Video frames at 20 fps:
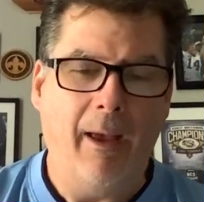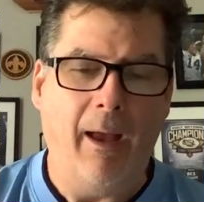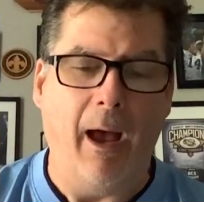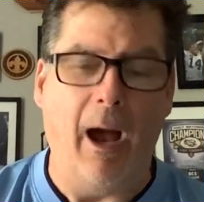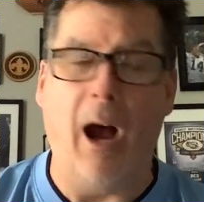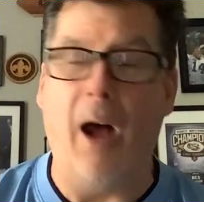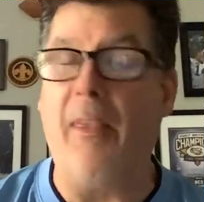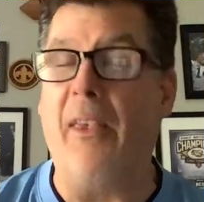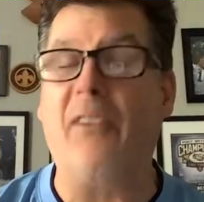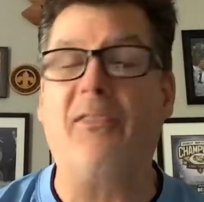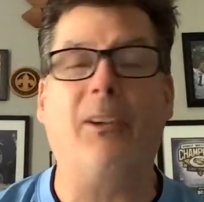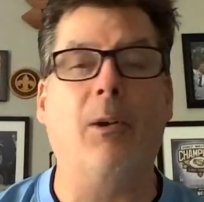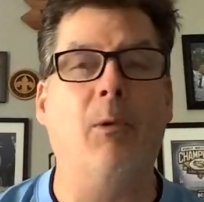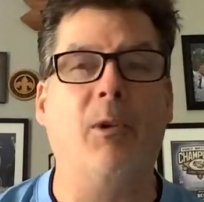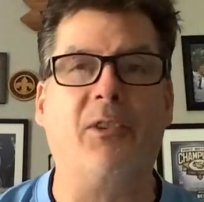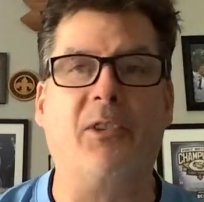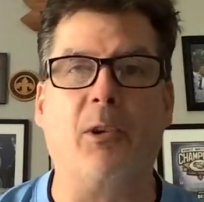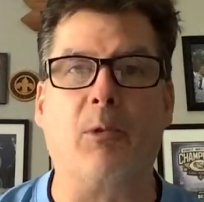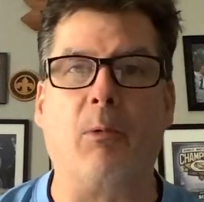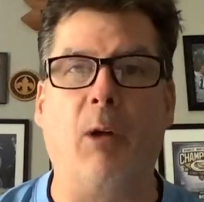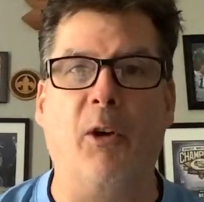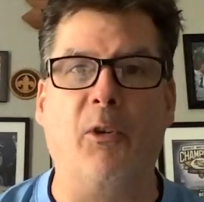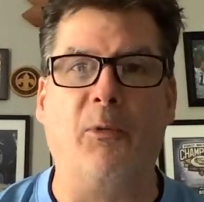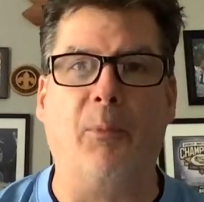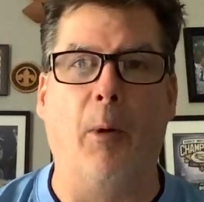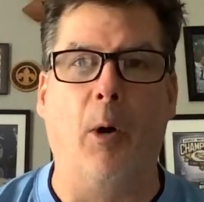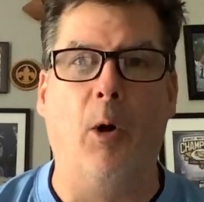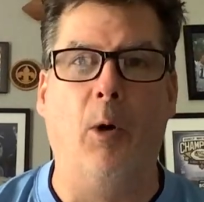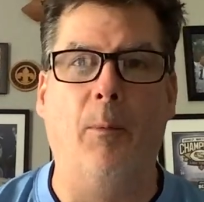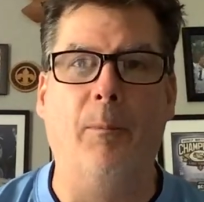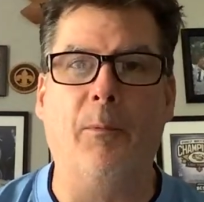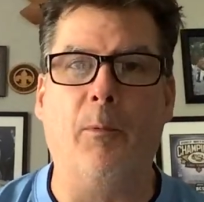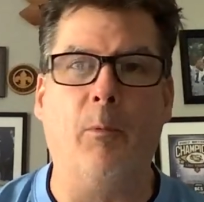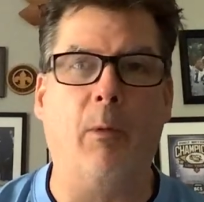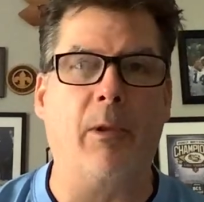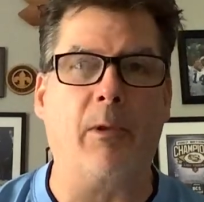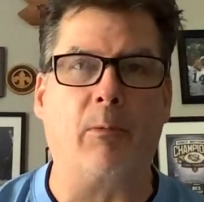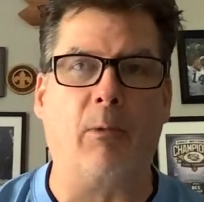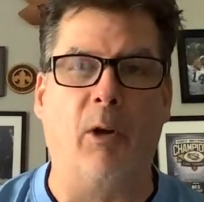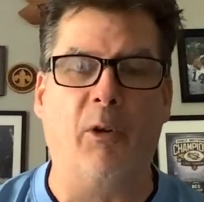They still went to the Rose Bowl,
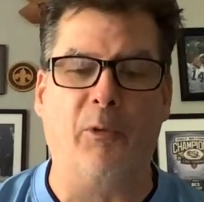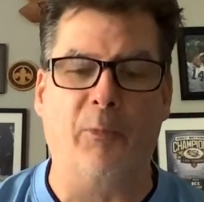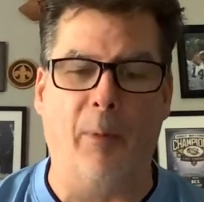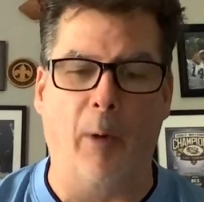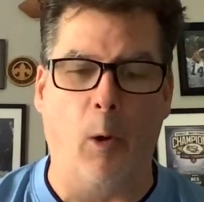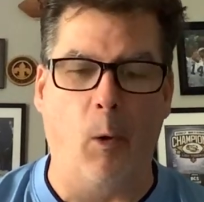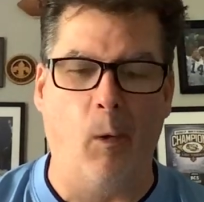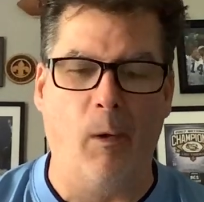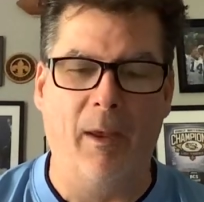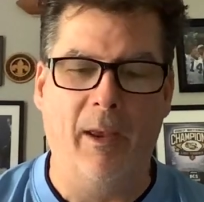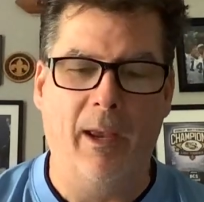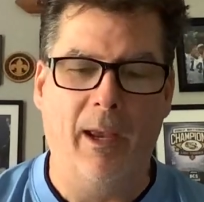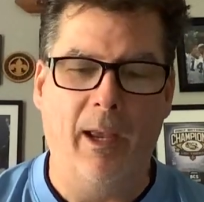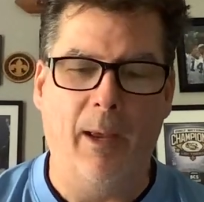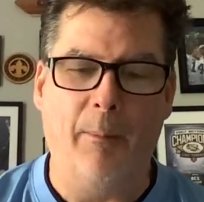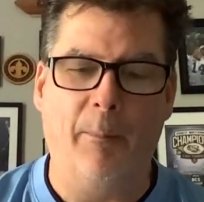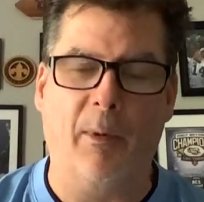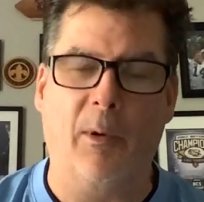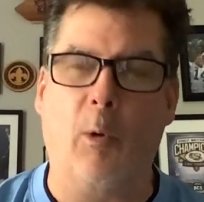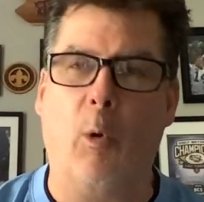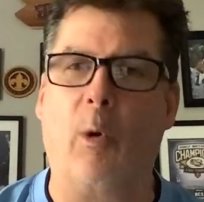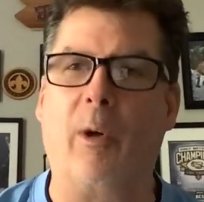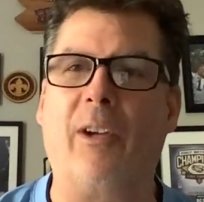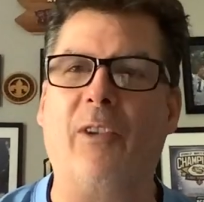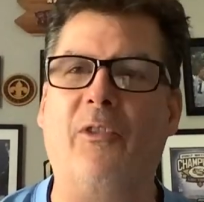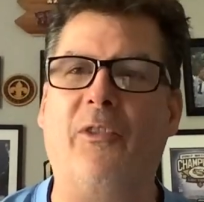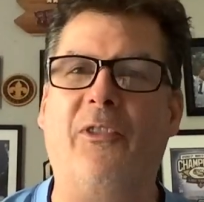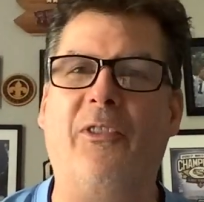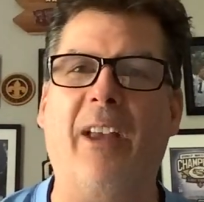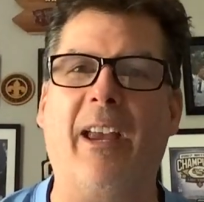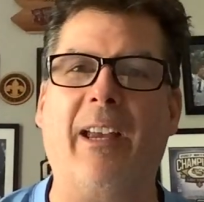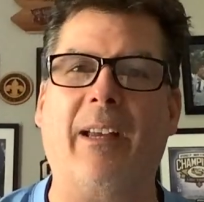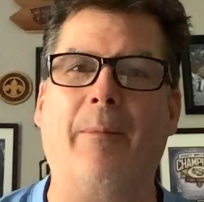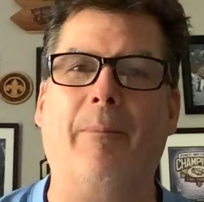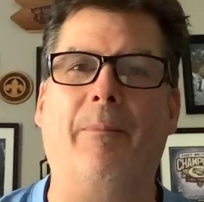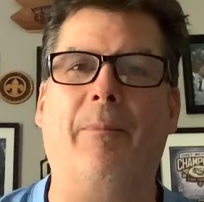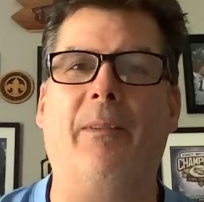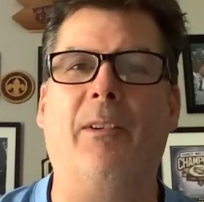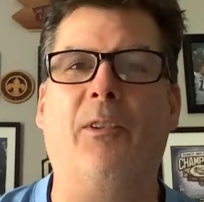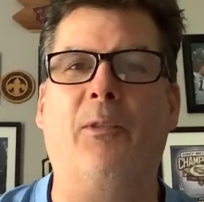won the Rose Bowl, but Oregon
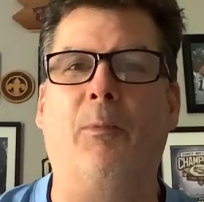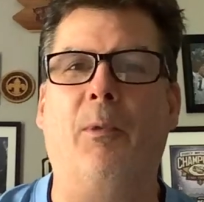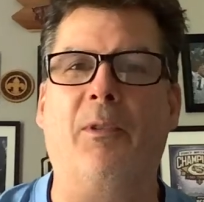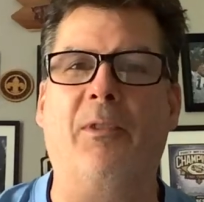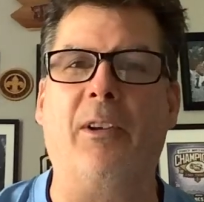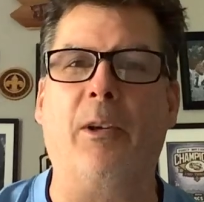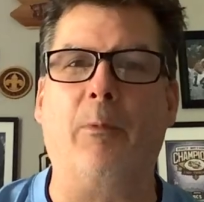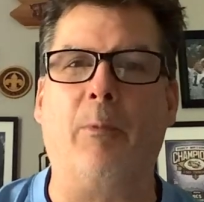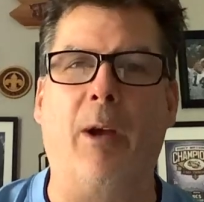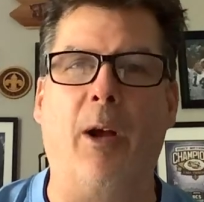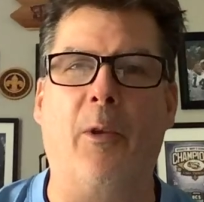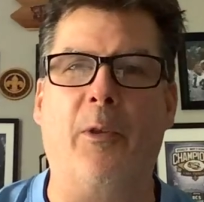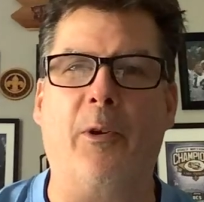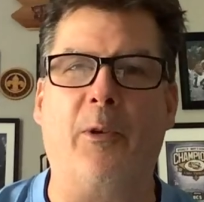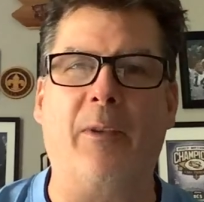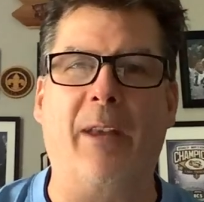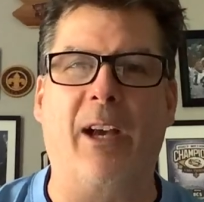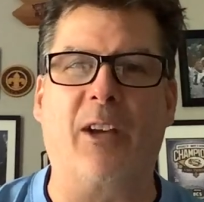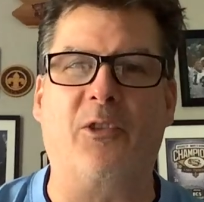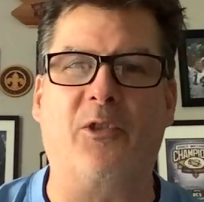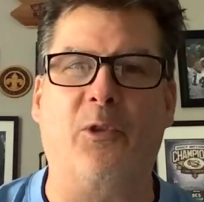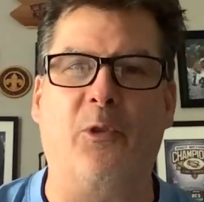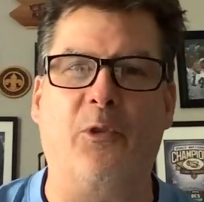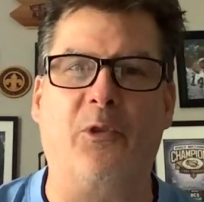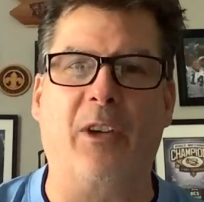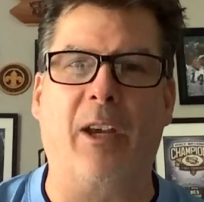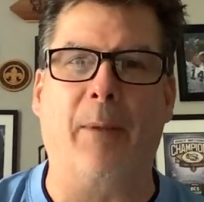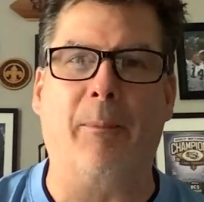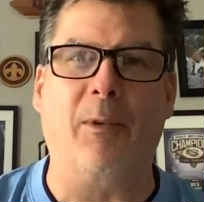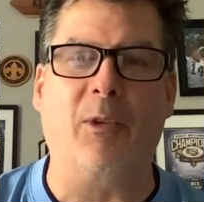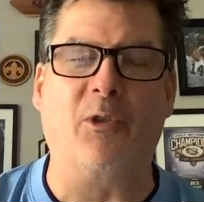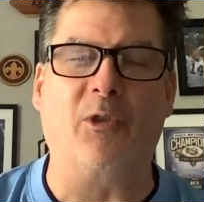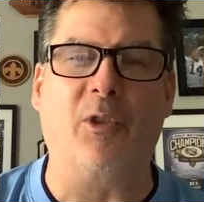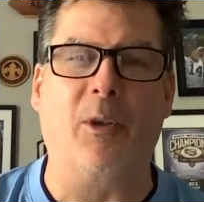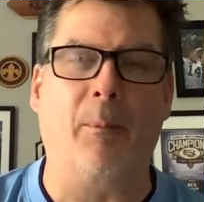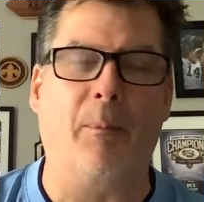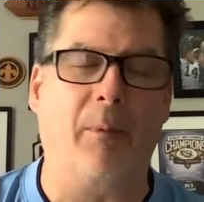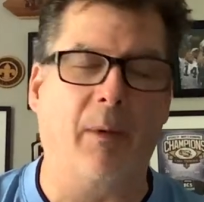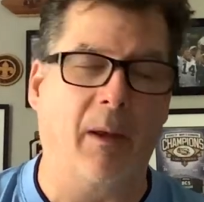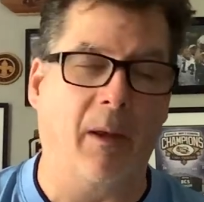State is what derailed their national
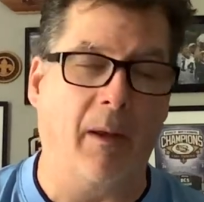championship